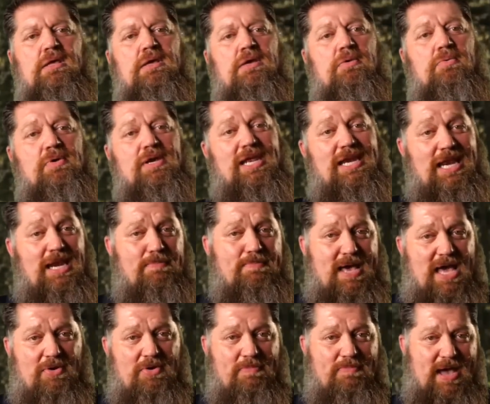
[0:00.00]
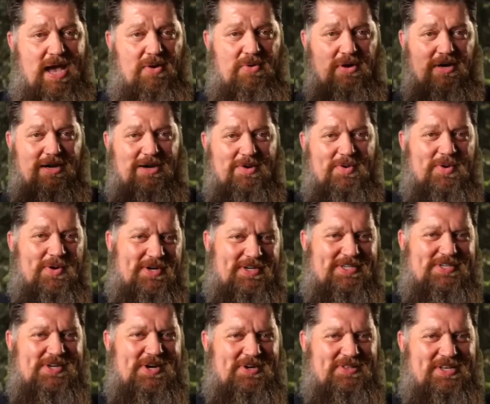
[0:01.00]
Well, you need battery power in order to
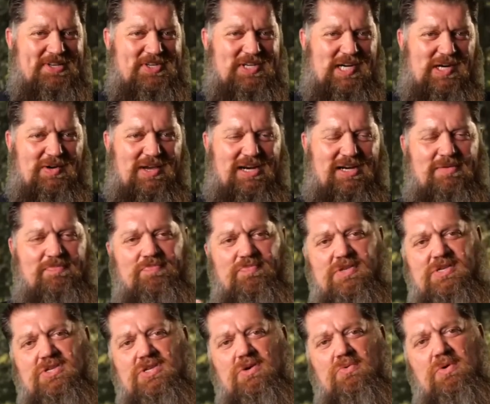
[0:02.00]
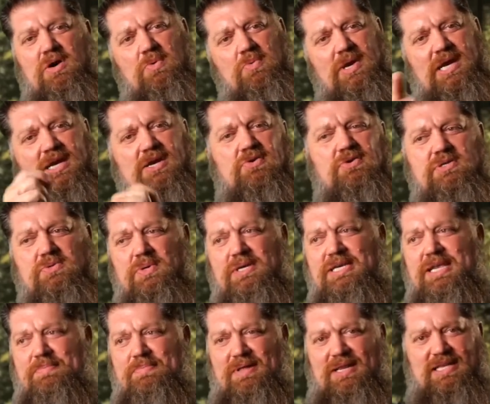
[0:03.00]
start the generator. So what we do is we
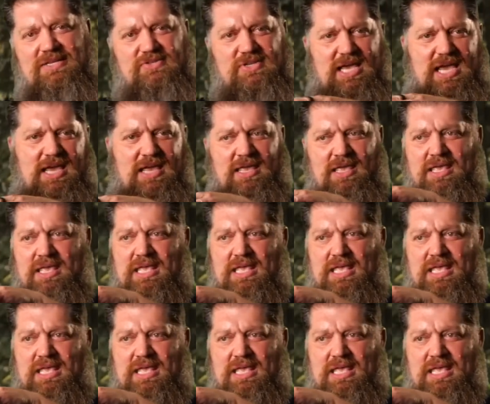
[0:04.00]
typically say,